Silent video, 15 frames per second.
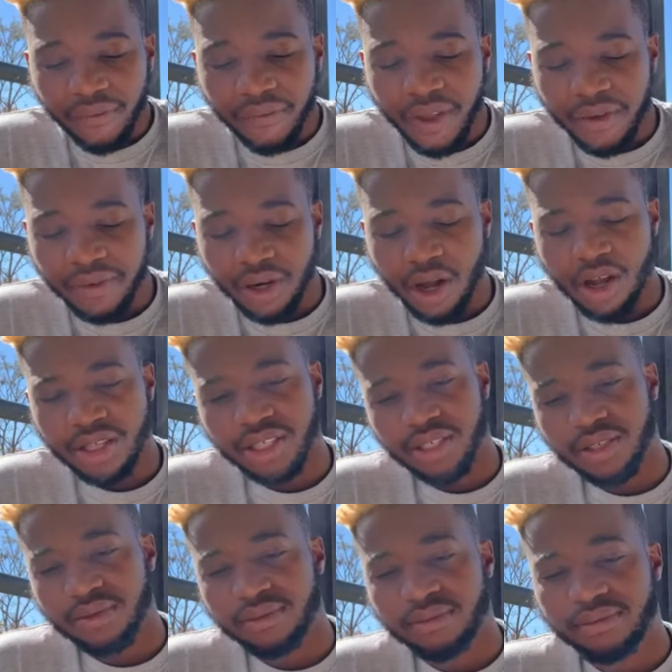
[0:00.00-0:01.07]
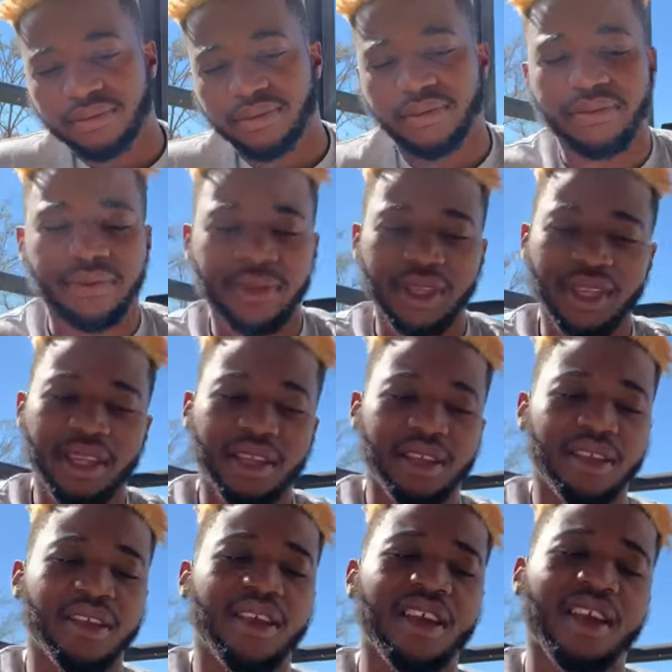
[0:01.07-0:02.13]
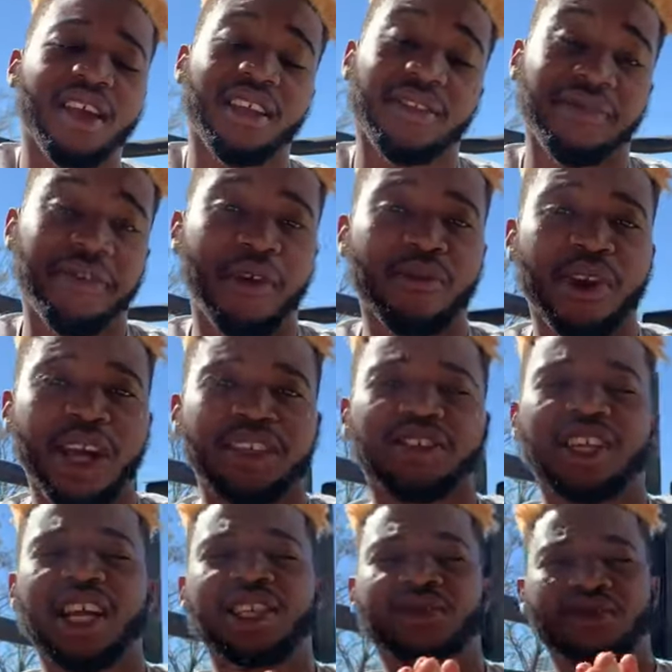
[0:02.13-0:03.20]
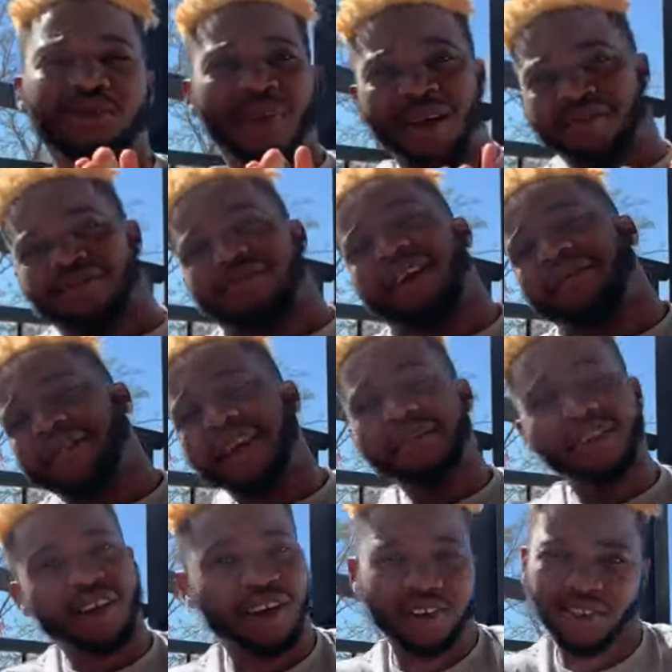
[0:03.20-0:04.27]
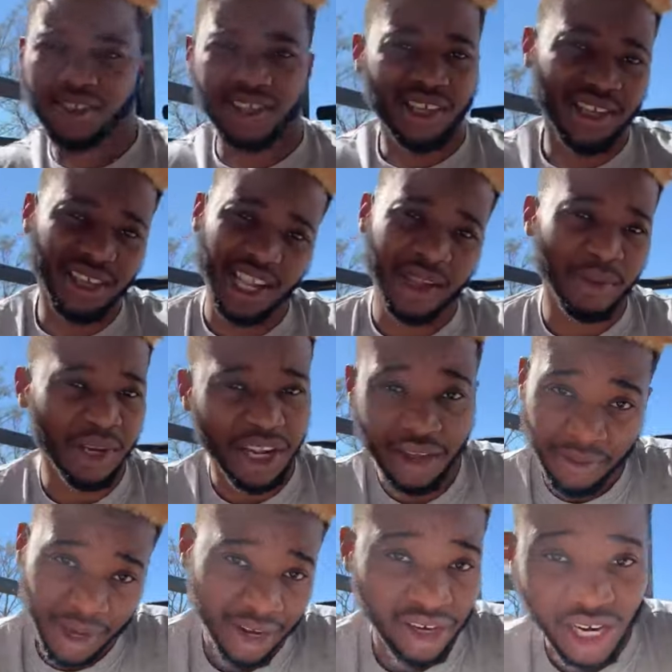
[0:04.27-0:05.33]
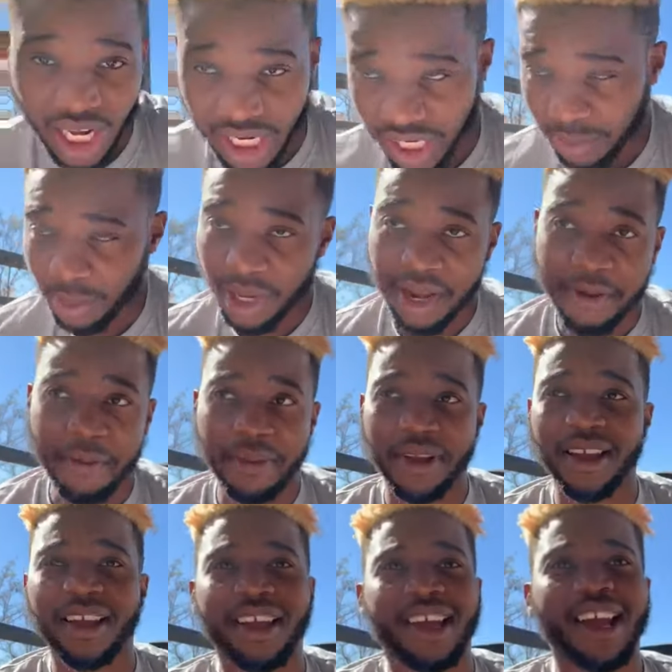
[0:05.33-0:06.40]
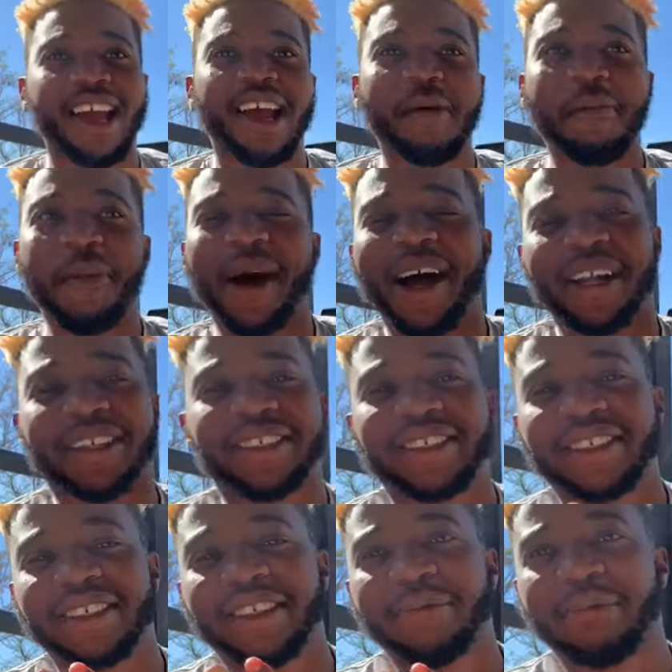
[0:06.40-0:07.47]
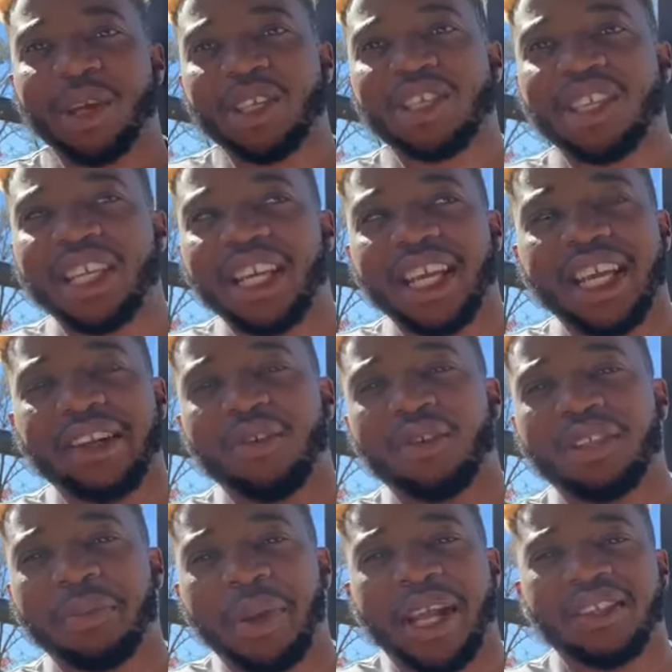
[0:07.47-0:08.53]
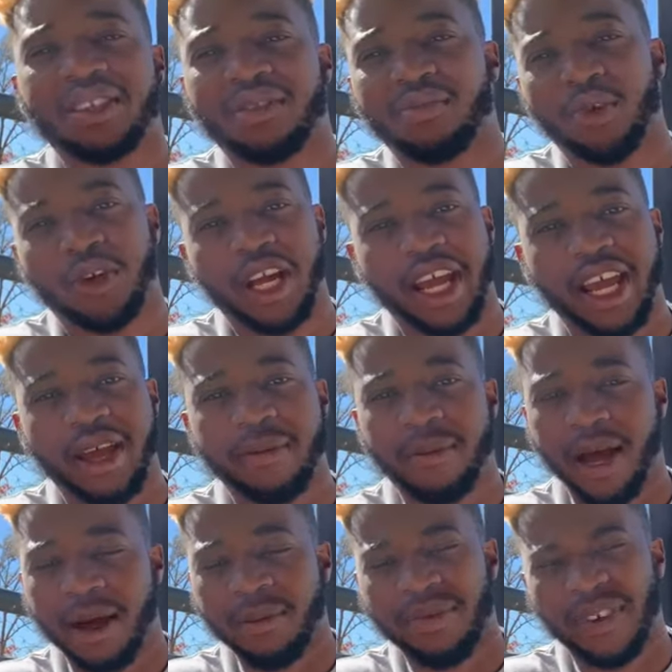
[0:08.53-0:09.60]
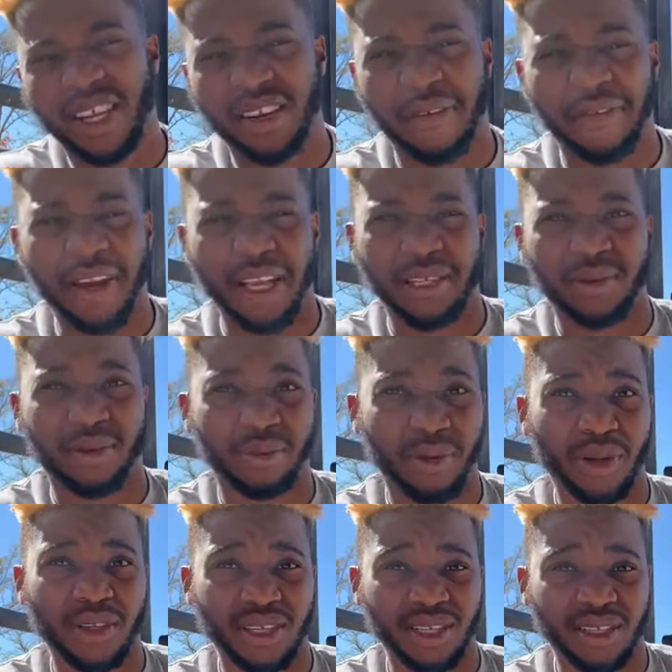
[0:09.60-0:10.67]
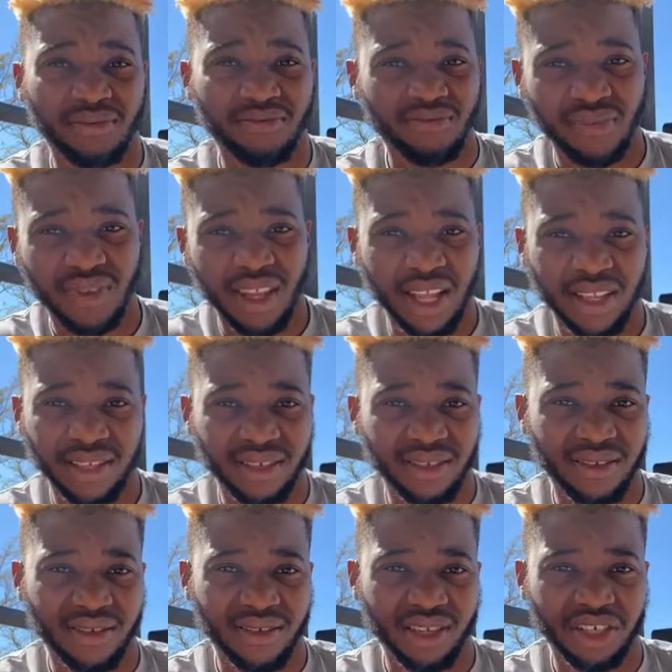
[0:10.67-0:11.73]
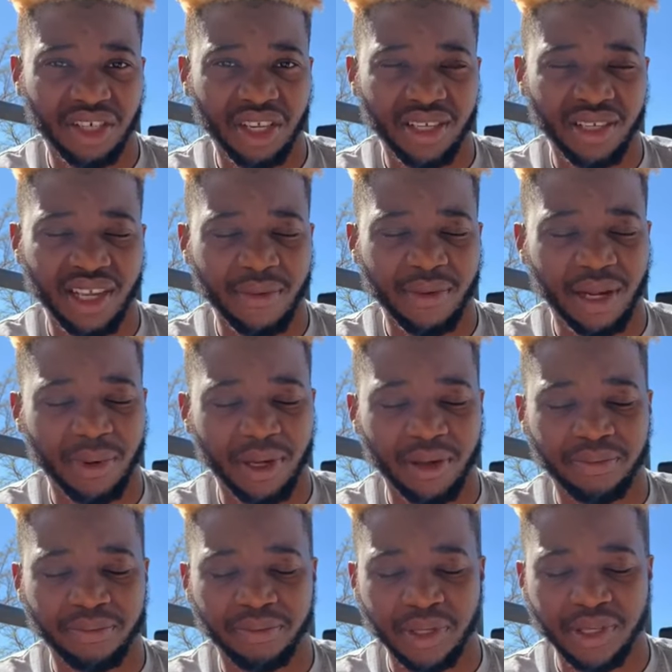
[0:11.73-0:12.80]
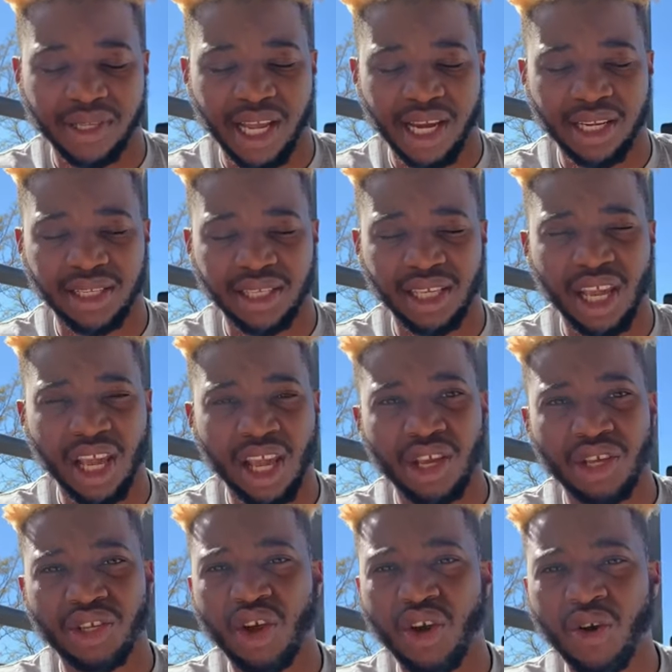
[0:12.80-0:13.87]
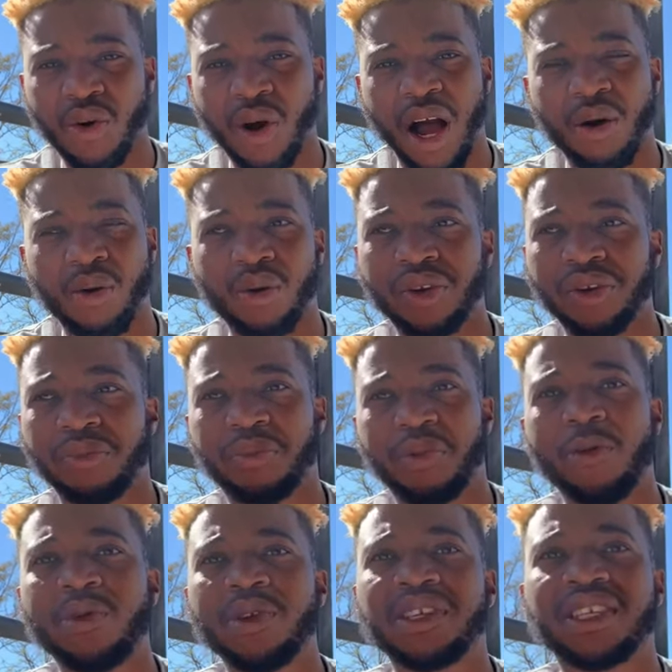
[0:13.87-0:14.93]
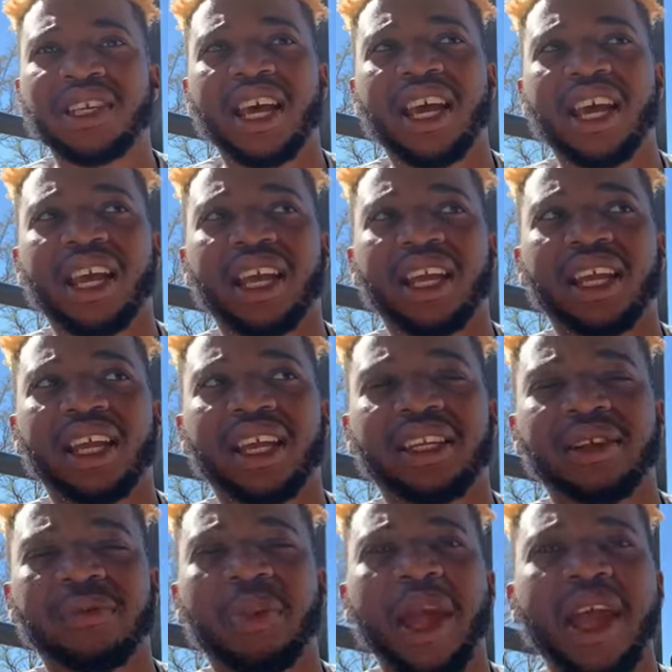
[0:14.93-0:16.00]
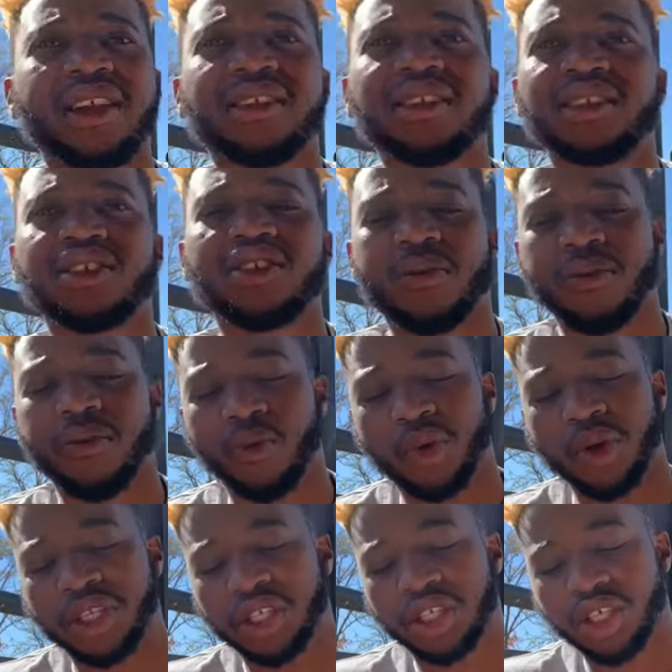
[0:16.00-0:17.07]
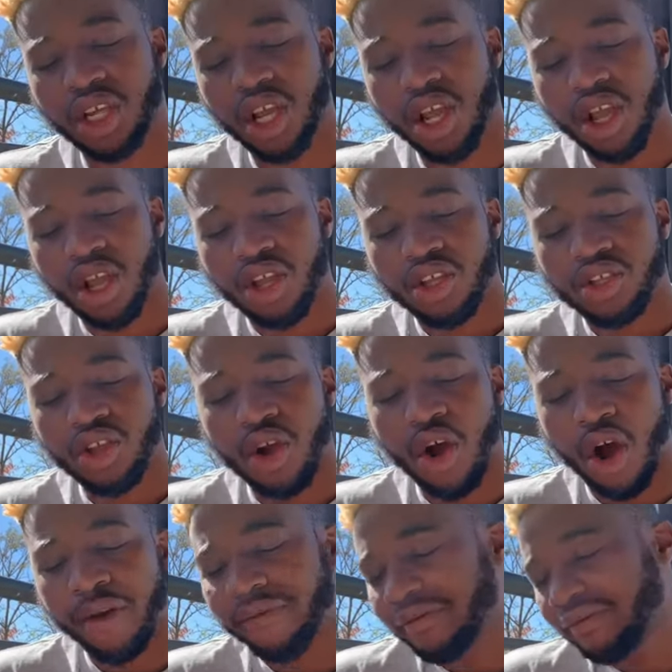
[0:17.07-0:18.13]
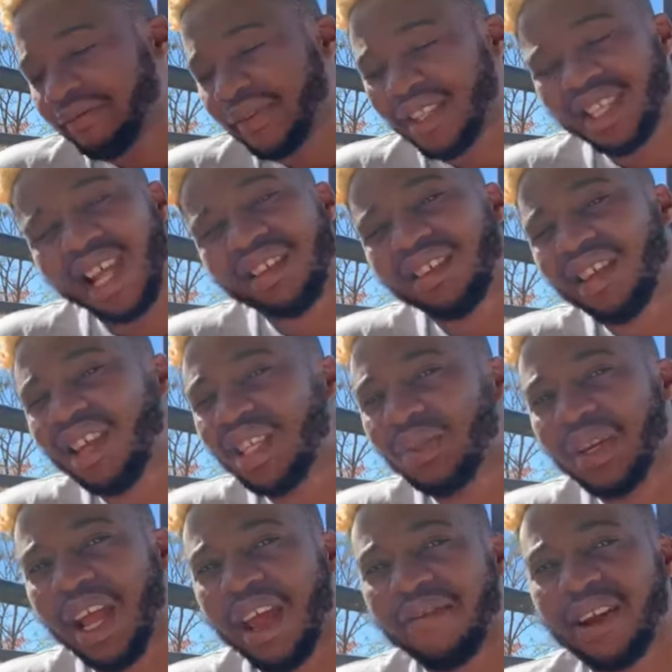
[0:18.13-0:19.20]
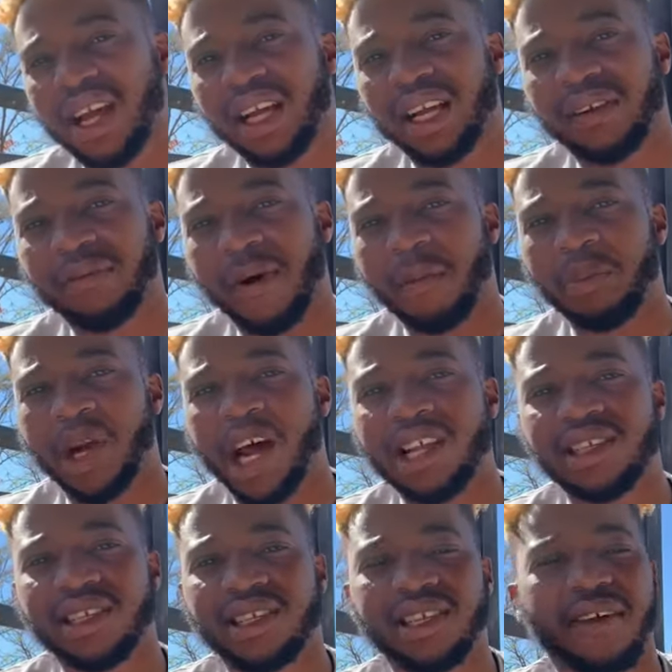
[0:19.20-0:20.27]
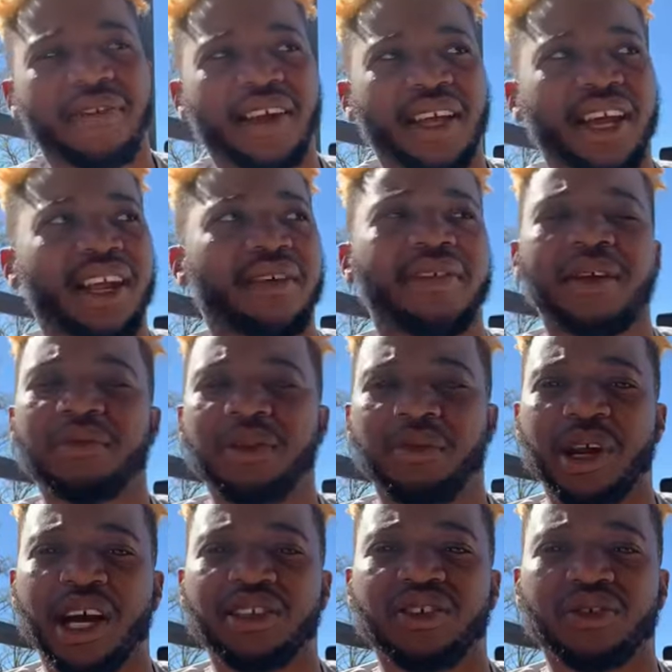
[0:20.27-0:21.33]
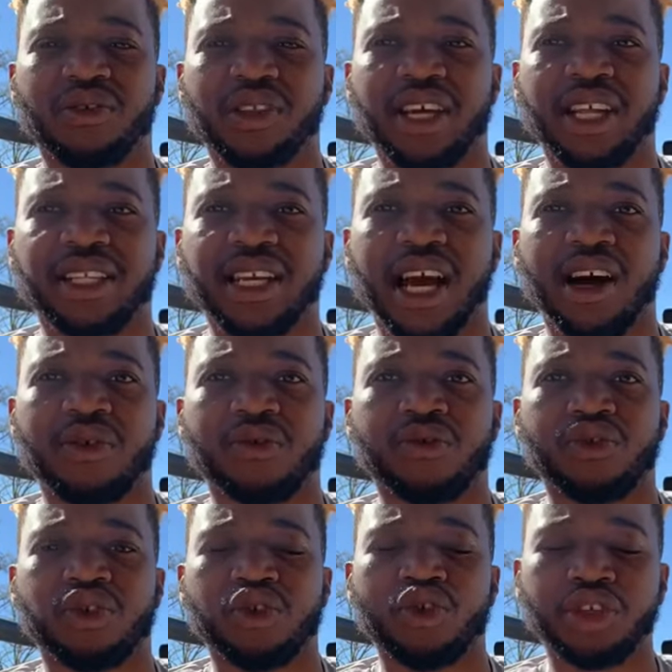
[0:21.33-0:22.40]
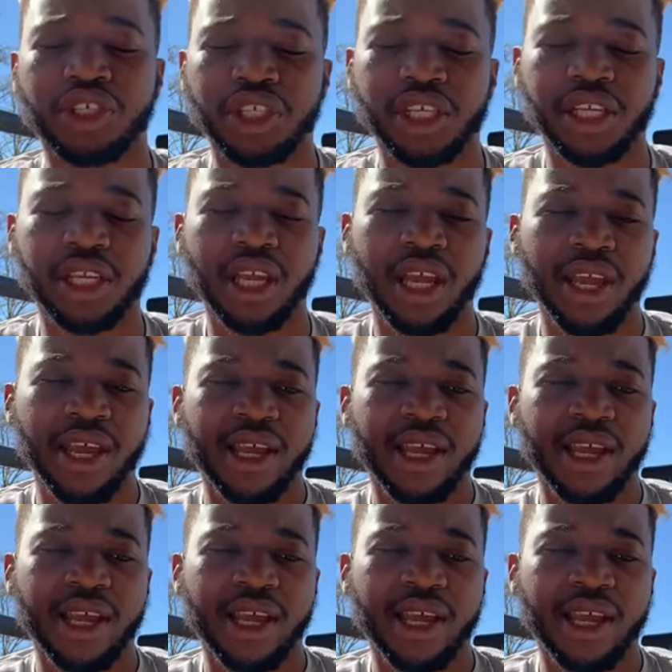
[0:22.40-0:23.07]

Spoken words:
Favorite artist. From Rachel Edgewell. My favorite artist isn't Eminem. I don't like Eminem. But personally, it all depends on the mood I am. I'm a very flexible person. That's literally the same like my personality. So I would probably say it depends. So on Saturdays when I have like a brides and stuff like that, like family brides and all that, I would usually